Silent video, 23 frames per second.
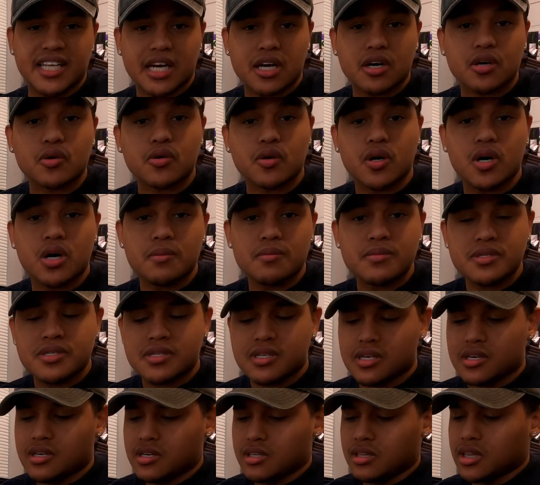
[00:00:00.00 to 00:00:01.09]
chromes,
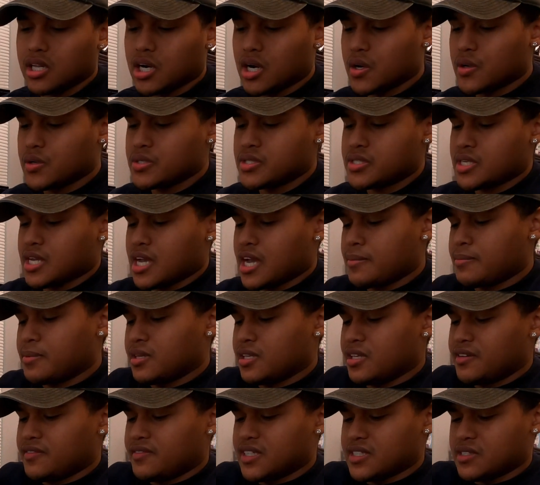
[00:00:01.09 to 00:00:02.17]
lows, I
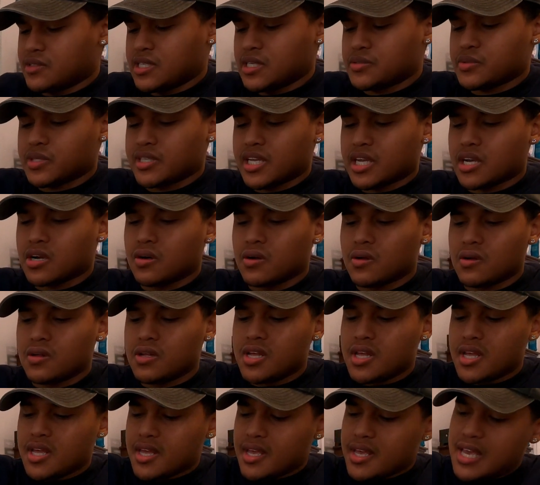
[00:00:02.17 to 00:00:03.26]
believe that's what they call.
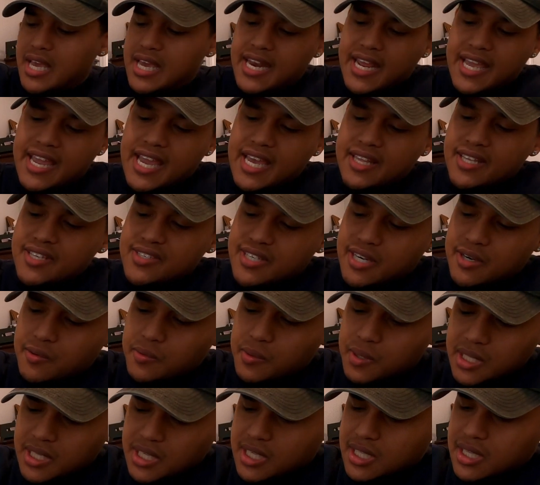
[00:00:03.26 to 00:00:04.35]
And again, these are
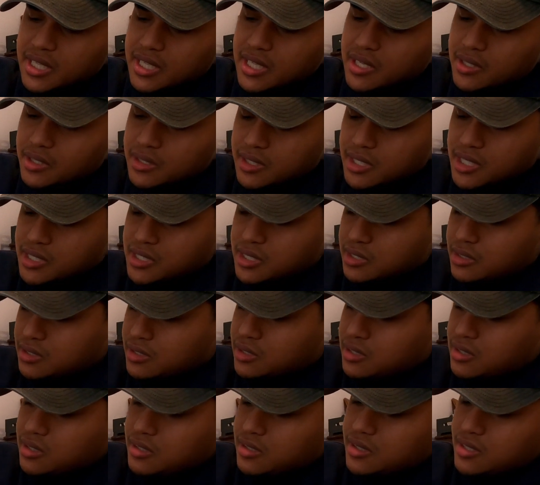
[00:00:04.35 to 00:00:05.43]
really clean
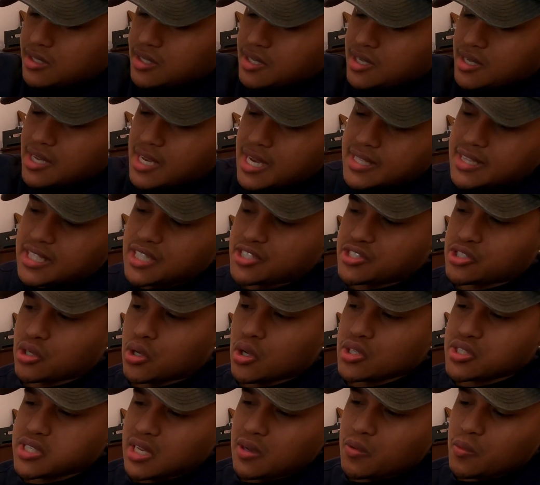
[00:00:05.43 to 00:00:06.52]
condition, and the
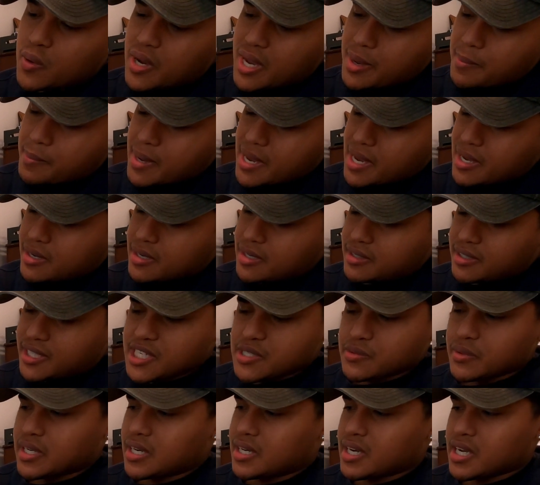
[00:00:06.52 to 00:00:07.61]
soles are way better.
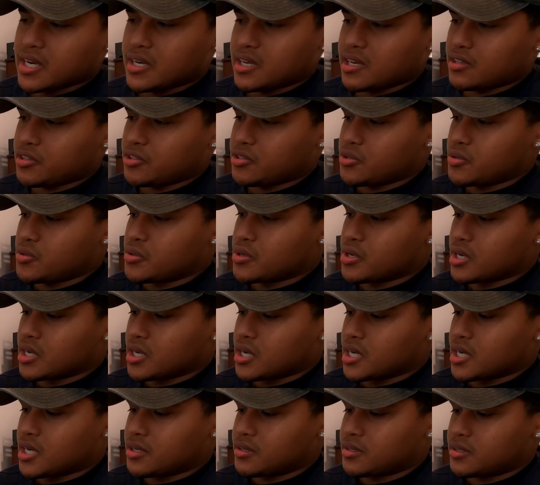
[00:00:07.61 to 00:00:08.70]
This one I'm not gonna do
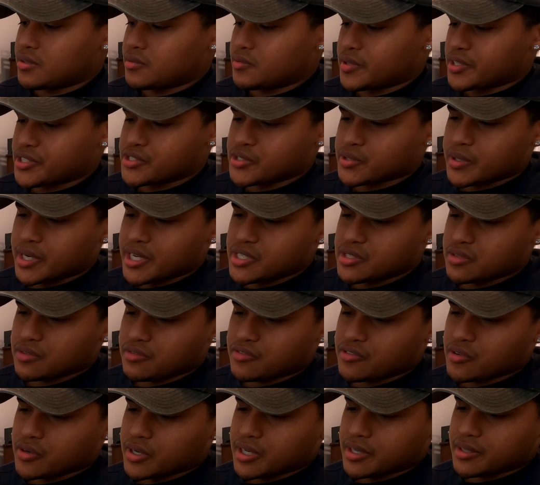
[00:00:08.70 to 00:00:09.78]
restoration
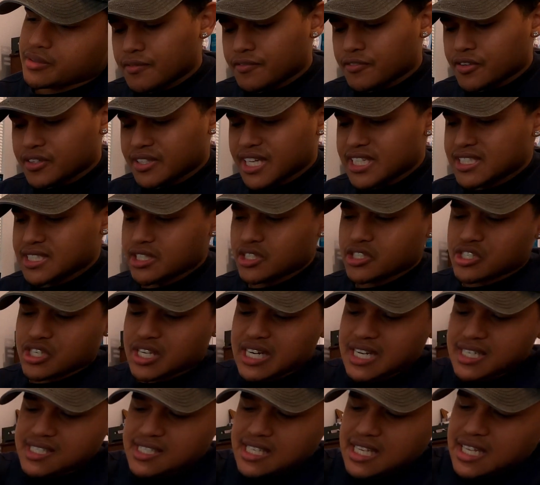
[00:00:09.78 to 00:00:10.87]
for it. For this, I'm just
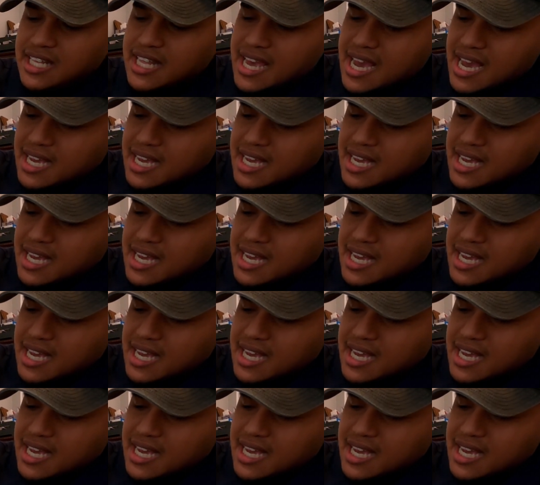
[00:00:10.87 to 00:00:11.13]
gonna sell it